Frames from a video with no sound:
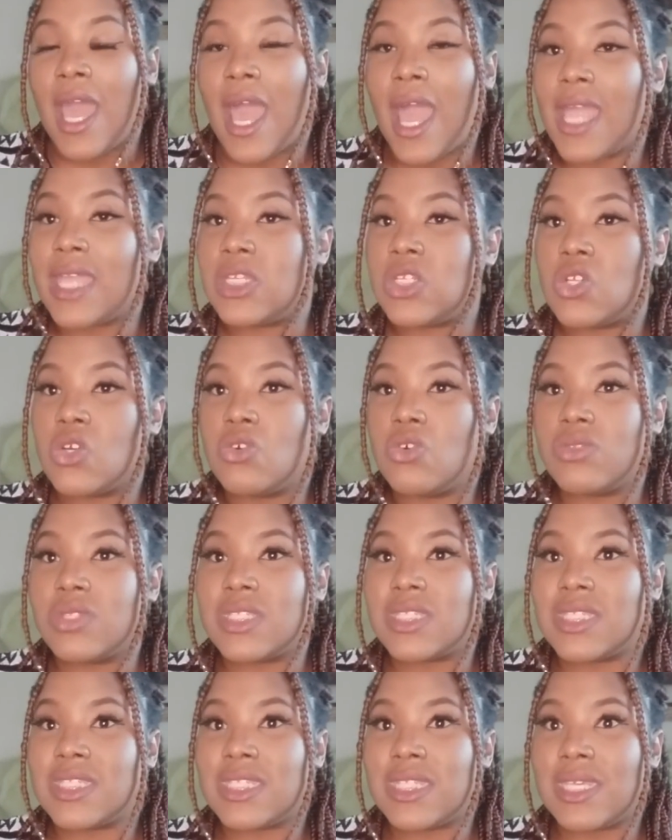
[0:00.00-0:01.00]
I don't
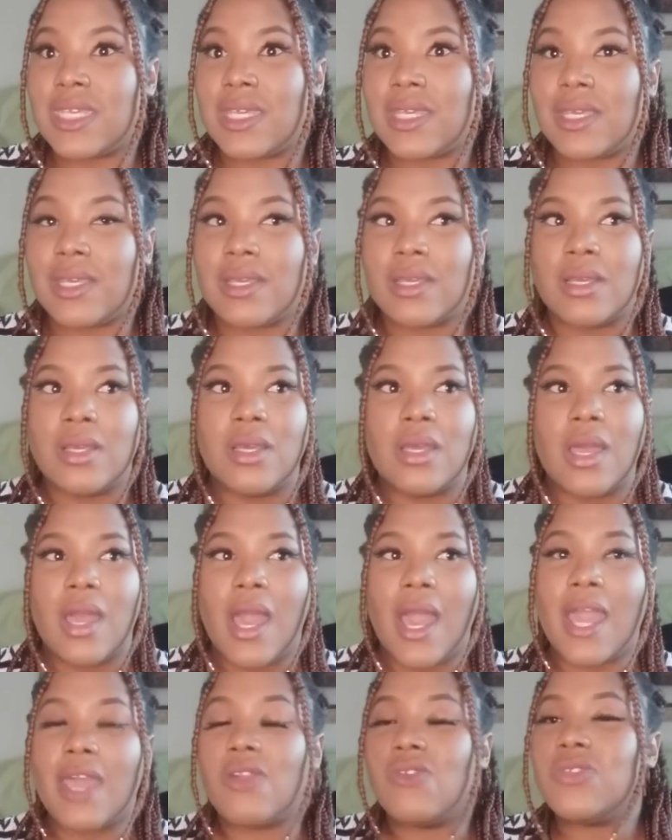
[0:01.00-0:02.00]
see
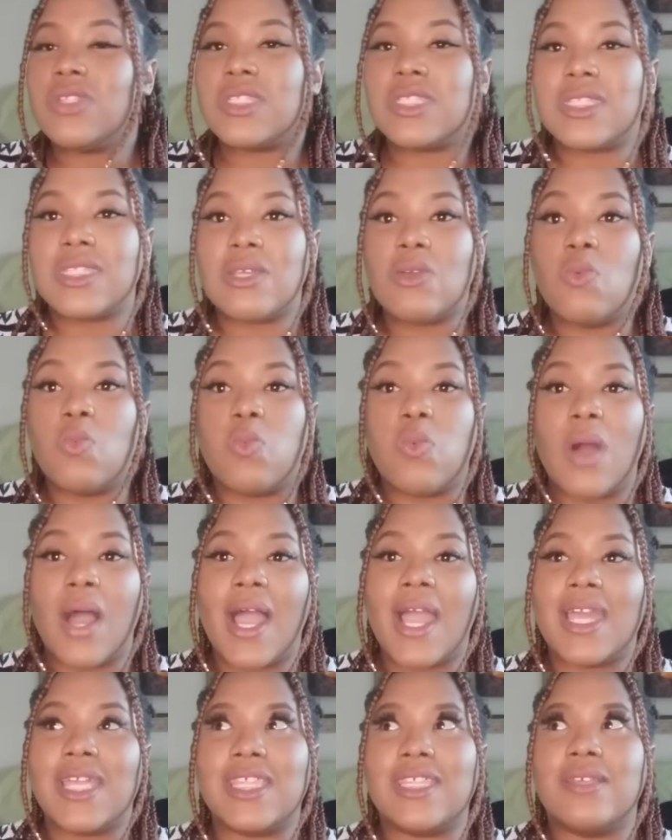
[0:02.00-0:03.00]

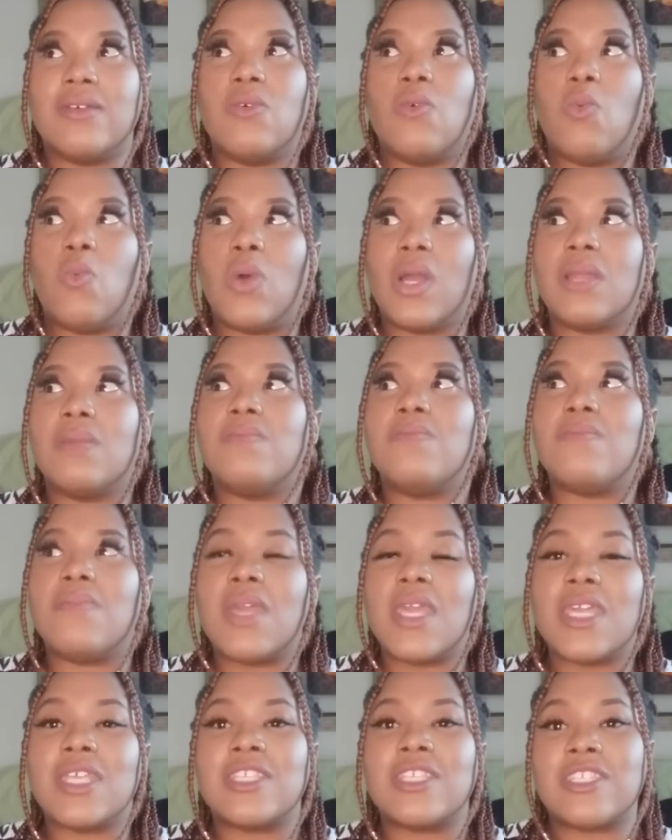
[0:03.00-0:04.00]
why, what
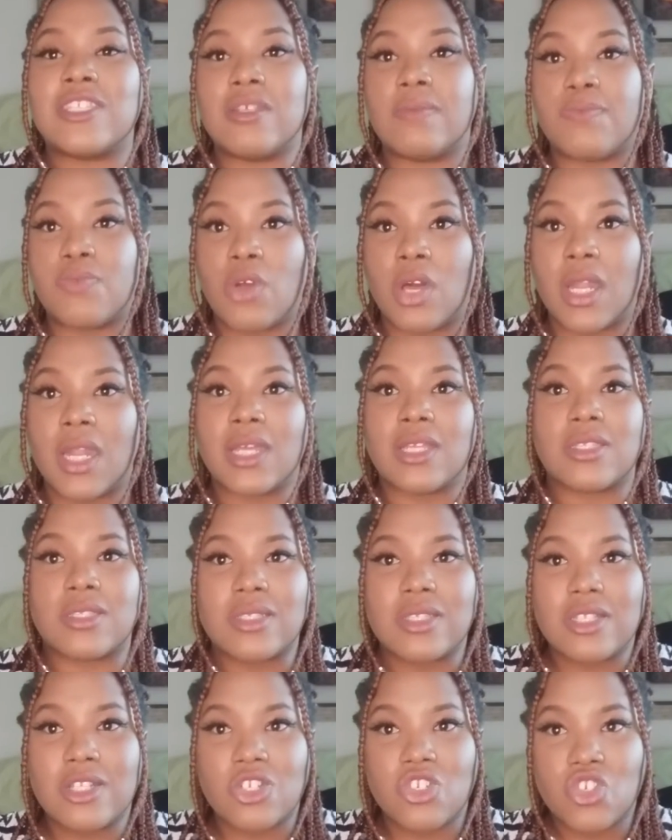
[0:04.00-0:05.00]
makes the
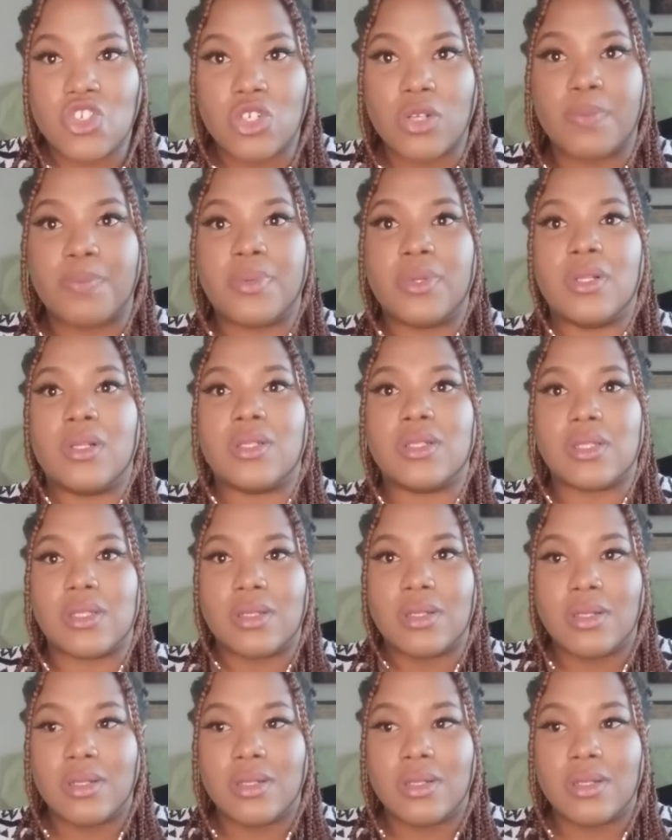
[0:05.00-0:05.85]
product triple